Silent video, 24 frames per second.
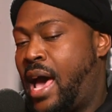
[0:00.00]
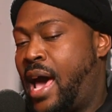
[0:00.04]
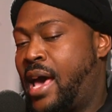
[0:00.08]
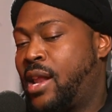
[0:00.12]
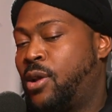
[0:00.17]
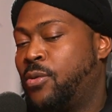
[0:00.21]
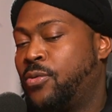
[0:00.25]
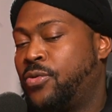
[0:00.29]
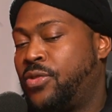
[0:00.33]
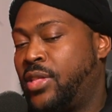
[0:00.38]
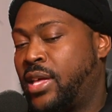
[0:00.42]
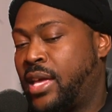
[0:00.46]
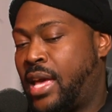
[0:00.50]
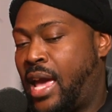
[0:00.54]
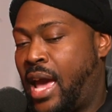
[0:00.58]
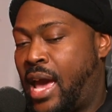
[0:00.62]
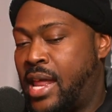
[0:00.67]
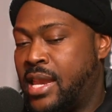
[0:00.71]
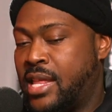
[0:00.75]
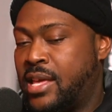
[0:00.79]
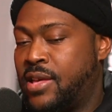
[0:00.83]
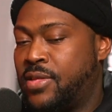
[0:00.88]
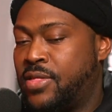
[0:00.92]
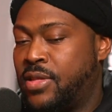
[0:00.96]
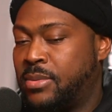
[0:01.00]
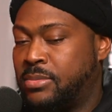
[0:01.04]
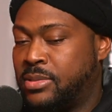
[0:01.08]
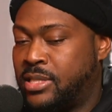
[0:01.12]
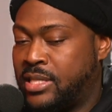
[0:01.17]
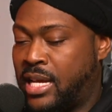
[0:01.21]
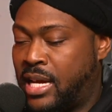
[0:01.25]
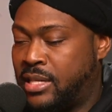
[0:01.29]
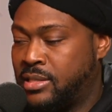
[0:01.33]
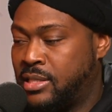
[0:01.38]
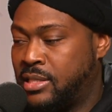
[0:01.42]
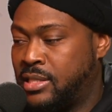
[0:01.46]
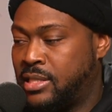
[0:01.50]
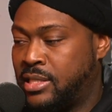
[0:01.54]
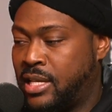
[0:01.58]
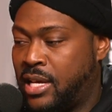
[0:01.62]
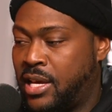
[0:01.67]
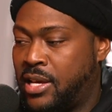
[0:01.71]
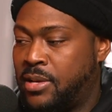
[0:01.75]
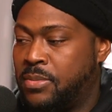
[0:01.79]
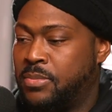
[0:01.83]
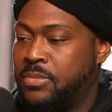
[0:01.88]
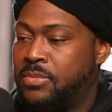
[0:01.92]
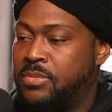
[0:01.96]
I don't think any of them sound the
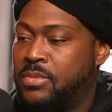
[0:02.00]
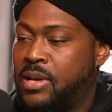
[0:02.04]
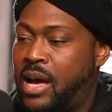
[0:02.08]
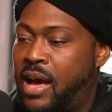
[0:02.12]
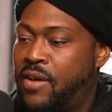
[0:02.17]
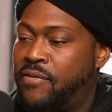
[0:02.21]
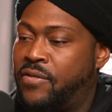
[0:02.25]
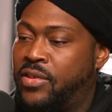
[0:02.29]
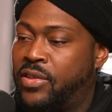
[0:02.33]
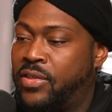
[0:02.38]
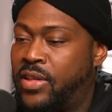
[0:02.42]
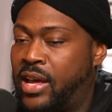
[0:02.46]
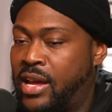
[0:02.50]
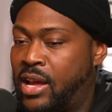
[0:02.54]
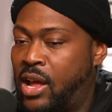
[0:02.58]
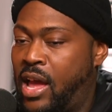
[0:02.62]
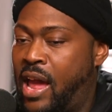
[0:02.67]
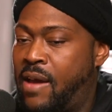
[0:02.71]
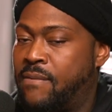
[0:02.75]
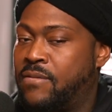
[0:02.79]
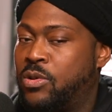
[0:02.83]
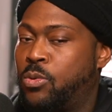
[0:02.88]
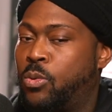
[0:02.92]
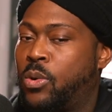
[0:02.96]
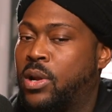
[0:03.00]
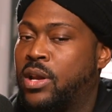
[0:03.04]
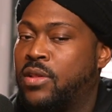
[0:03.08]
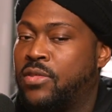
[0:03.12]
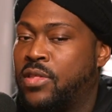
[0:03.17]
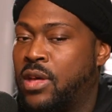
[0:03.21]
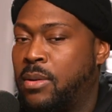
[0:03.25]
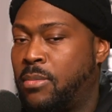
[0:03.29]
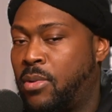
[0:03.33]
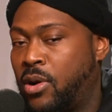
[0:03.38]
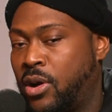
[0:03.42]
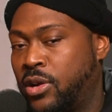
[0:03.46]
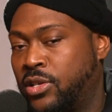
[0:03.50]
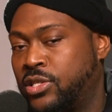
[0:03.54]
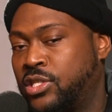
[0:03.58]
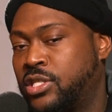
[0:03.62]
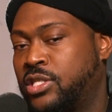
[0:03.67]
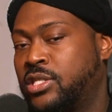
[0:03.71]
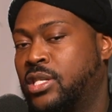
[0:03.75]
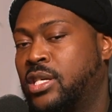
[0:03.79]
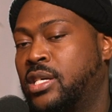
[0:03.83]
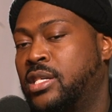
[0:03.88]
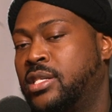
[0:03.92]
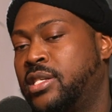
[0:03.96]
same. I feel like every one of them are
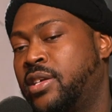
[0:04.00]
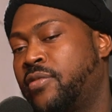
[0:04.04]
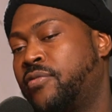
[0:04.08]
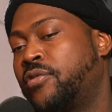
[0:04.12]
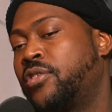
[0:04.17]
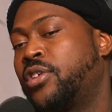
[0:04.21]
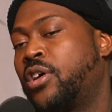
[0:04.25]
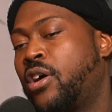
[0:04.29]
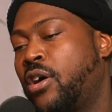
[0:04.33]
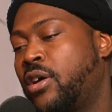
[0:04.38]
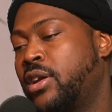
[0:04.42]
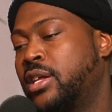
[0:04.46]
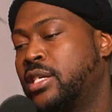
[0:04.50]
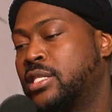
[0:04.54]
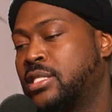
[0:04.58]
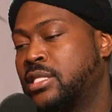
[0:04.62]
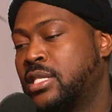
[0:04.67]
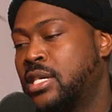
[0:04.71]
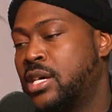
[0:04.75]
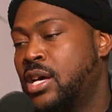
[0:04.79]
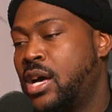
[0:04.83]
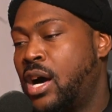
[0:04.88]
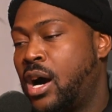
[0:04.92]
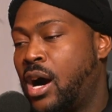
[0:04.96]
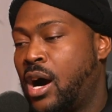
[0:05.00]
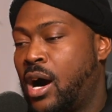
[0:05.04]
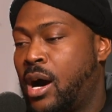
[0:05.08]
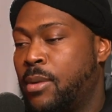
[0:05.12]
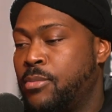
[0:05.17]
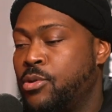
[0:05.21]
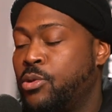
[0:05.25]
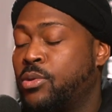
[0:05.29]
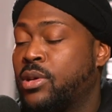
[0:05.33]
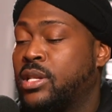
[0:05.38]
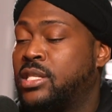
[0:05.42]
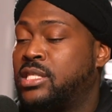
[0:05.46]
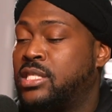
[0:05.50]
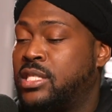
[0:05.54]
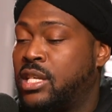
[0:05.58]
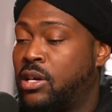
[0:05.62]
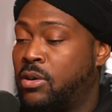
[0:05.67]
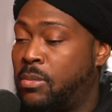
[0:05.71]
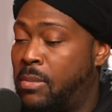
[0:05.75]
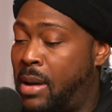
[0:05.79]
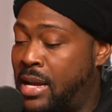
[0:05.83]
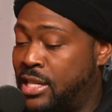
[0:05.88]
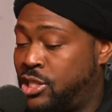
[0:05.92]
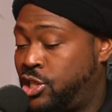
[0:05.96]
just a different artist. You can
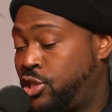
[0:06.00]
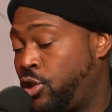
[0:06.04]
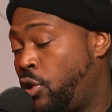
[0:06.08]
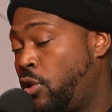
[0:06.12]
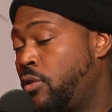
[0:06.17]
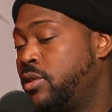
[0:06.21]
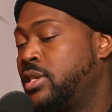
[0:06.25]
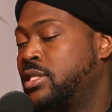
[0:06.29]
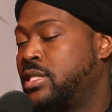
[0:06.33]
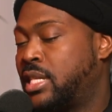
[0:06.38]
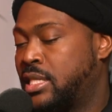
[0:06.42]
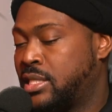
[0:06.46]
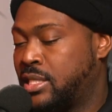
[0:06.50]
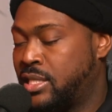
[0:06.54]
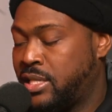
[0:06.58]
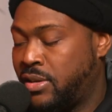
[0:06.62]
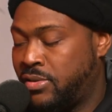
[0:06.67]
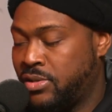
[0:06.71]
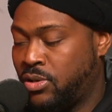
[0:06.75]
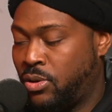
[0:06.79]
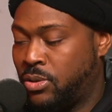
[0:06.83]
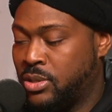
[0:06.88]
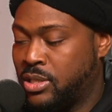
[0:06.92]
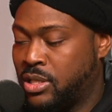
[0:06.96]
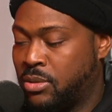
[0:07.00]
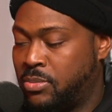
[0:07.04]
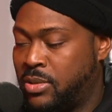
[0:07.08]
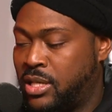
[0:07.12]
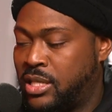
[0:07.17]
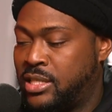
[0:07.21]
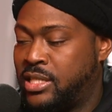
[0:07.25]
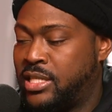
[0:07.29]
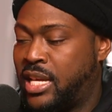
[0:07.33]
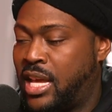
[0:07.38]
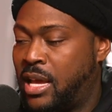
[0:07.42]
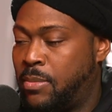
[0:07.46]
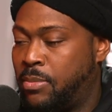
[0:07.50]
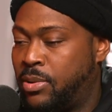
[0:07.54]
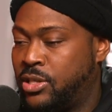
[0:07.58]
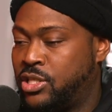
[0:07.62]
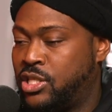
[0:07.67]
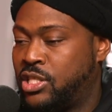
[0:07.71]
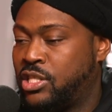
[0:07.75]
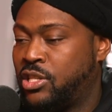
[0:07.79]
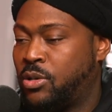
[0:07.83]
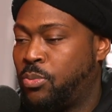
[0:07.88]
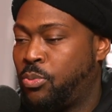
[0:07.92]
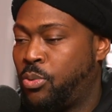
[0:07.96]
still, my story is necessarily always gonna be the same, but
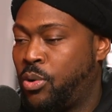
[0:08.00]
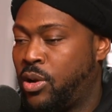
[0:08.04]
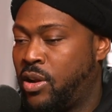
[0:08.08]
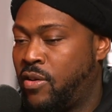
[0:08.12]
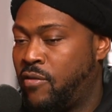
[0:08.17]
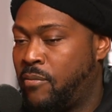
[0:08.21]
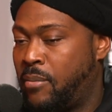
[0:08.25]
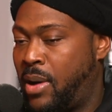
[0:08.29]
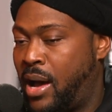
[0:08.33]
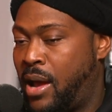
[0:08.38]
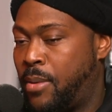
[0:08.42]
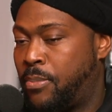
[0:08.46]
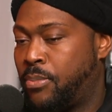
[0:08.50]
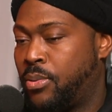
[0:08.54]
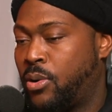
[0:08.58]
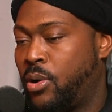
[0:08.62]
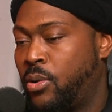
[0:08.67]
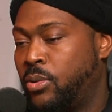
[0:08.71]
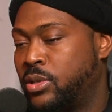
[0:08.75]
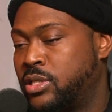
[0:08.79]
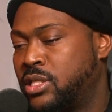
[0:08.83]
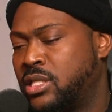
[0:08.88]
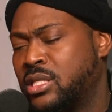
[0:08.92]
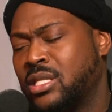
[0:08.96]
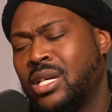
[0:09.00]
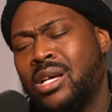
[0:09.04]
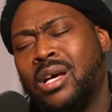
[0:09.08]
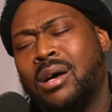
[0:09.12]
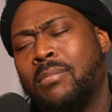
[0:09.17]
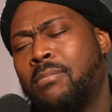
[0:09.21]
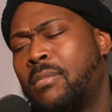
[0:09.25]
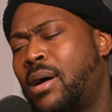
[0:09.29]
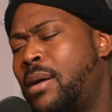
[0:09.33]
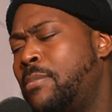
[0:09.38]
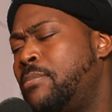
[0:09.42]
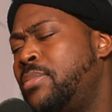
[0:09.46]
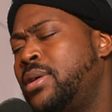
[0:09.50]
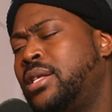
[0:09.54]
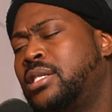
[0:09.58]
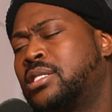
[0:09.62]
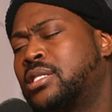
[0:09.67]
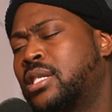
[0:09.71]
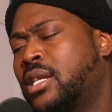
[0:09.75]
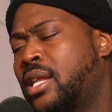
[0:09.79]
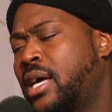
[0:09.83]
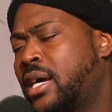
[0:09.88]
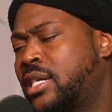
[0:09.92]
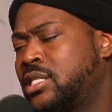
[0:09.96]
just to the point of my approach, my beat
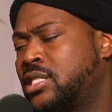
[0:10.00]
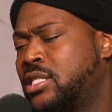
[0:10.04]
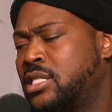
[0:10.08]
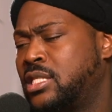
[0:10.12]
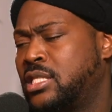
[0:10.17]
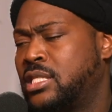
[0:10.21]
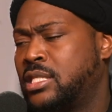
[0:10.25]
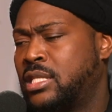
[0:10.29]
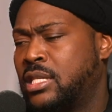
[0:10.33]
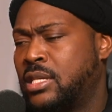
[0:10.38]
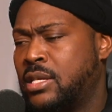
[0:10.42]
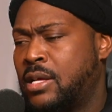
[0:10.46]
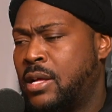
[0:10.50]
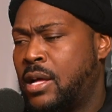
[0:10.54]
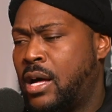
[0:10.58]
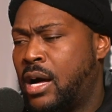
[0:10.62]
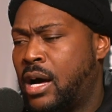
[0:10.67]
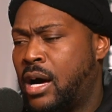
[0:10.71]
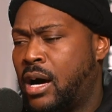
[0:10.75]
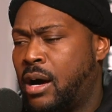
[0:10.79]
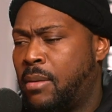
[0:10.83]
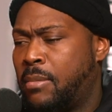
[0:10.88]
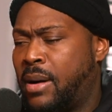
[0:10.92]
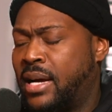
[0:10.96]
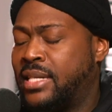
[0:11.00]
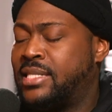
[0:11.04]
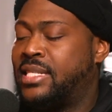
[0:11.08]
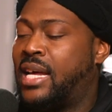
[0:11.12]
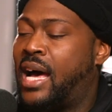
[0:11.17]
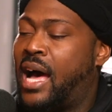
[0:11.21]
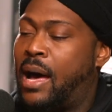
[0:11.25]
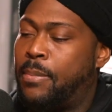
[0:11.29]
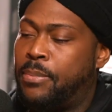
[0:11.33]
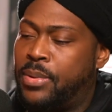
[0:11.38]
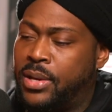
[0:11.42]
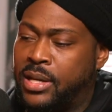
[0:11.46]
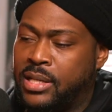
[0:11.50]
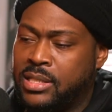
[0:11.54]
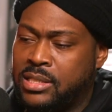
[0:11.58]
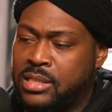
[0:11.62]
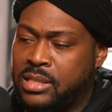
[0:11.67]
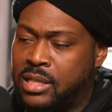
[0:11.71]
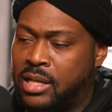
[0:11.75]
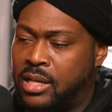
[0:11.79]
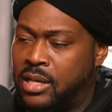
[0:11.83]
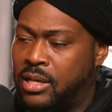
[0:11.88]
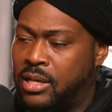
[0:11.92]
selection, my topics,